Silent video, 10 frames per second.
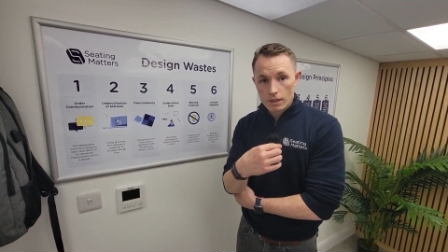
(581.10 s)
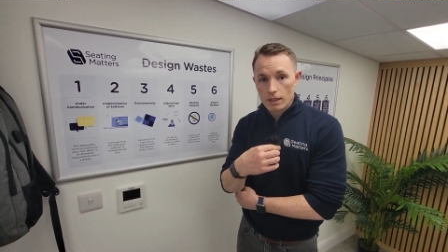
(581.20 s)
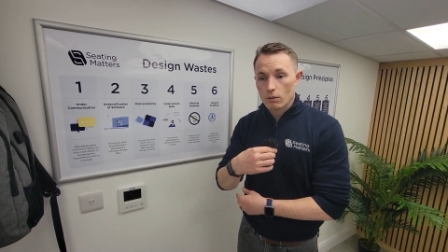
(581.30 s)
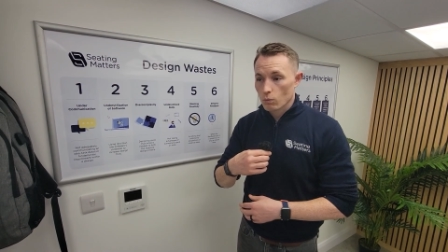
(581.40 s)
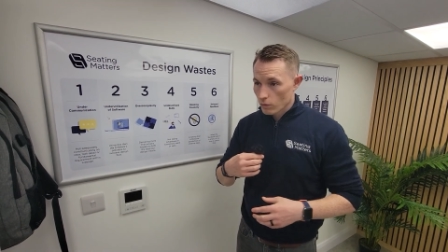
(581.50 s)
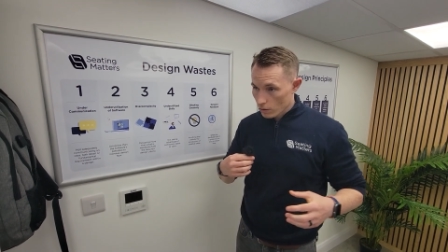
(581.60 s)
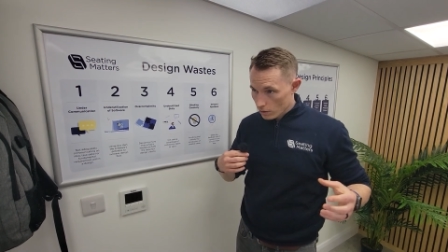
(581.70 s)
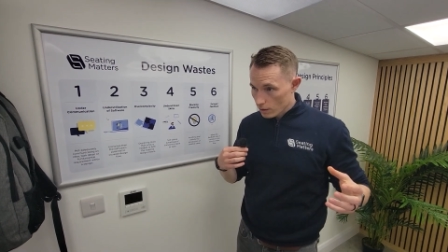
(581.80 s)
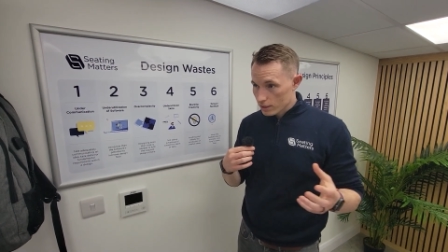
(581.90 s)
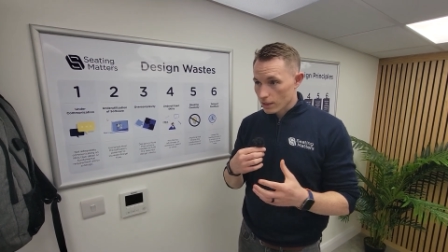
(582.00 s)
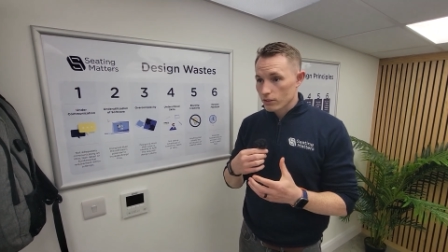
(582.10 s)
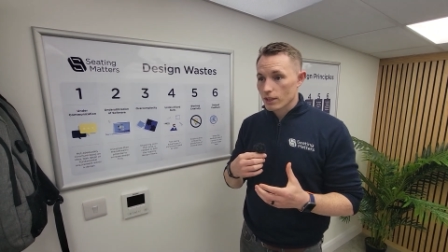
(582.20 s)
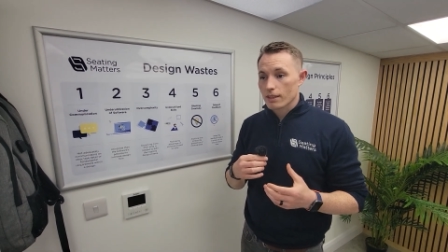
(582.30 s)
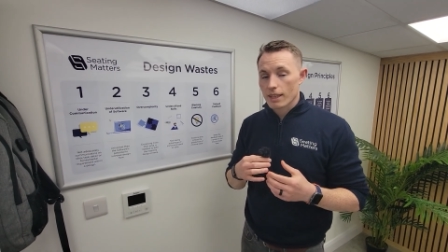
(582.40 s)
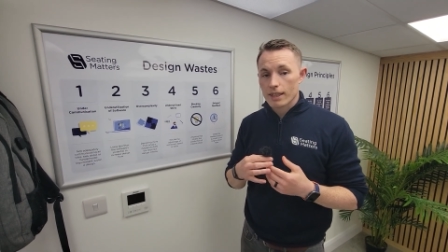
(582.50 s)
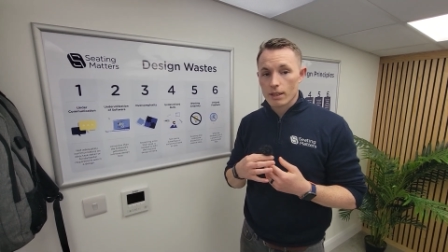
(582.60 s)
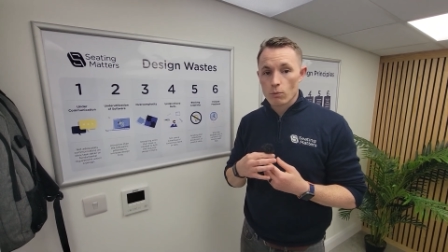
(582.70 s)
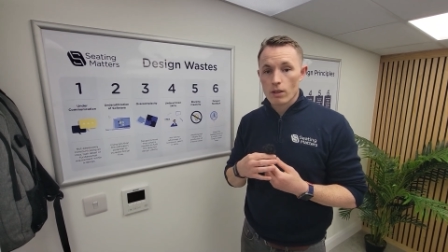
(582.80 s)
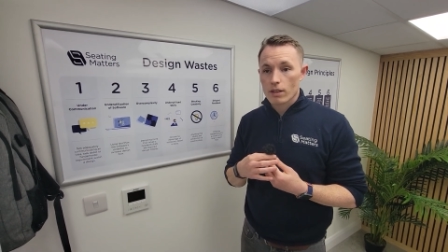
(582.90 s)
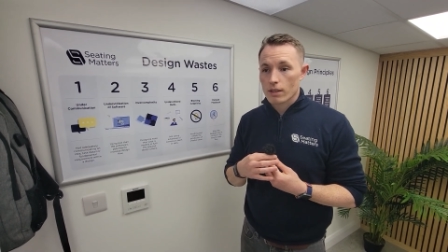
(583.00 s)
Yeah, the the skill set they came
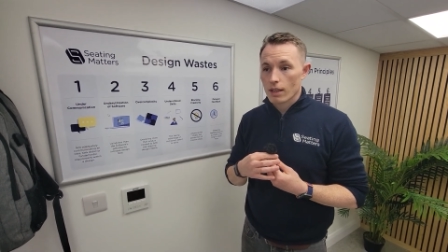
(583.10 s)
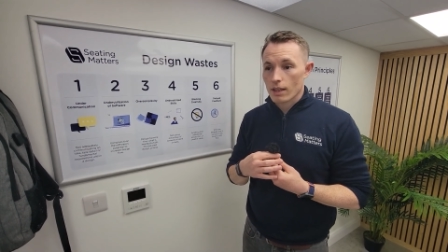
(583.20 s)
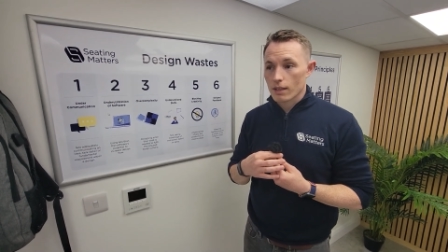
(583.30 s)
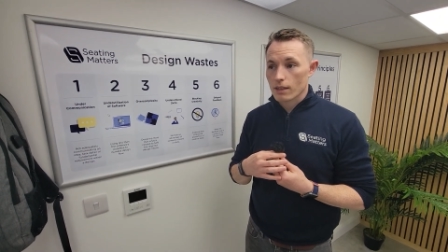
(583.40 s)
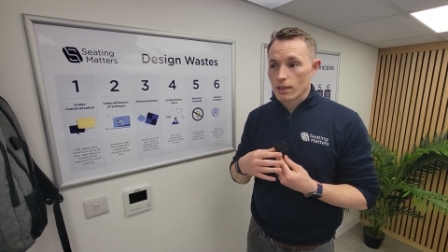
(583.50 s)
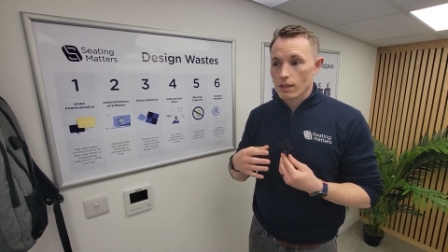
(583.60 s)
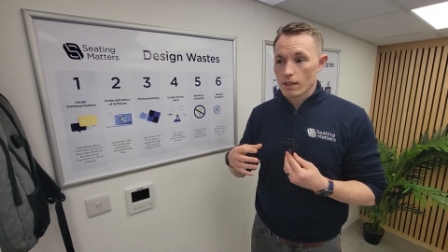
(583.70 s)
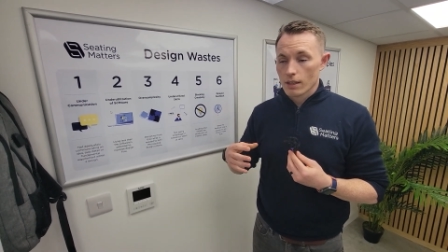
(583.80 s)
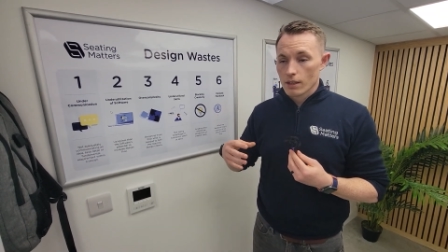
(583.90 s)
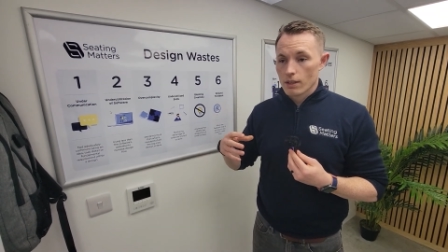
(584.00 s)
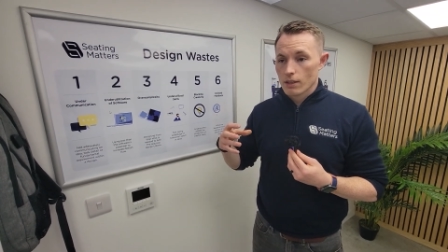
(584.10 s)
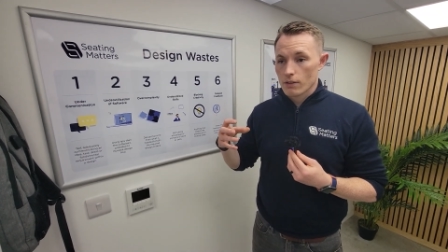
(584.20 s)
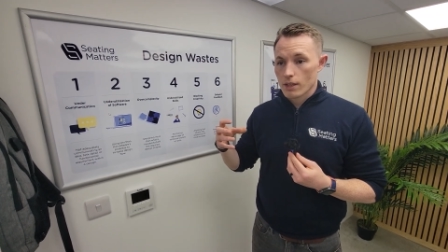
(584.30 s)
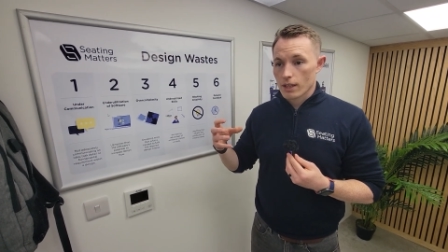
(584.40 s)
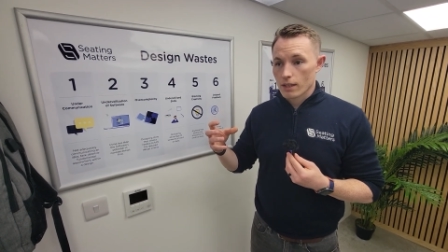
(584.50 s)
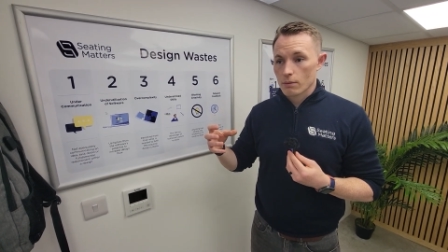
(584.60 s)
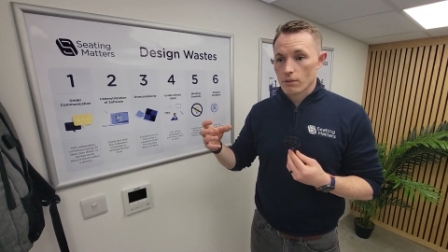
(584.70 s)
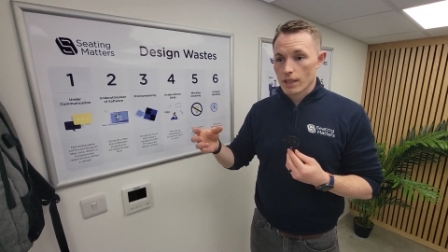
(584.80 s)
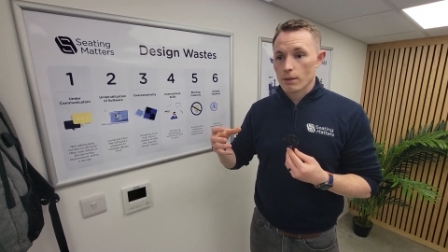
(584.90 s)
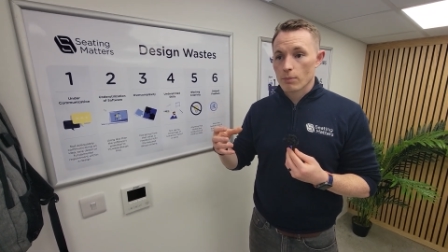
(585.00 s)
with, and they can
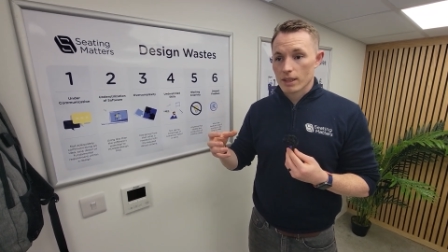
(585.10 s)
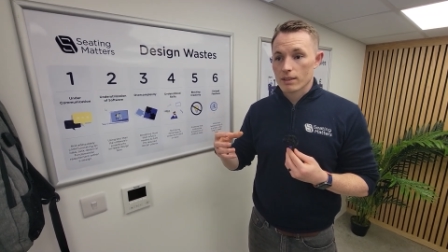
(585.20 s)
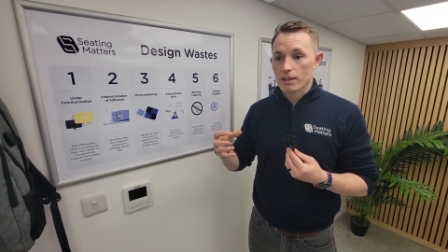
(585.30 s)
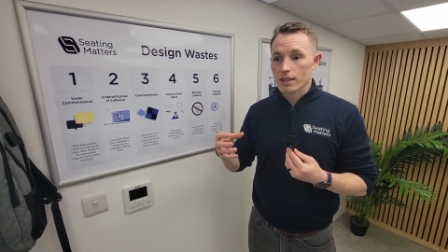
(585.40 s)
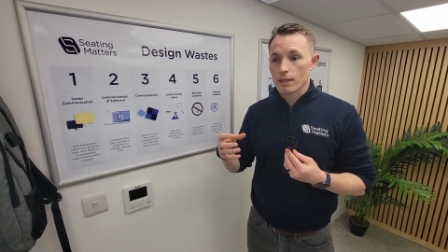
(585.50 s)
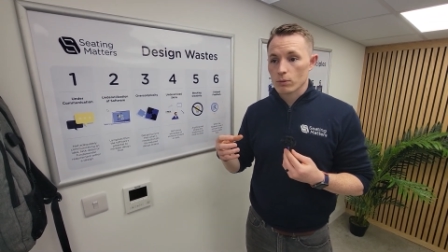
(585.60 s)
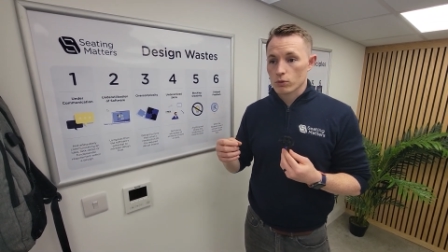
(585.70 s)
they can bring to the table.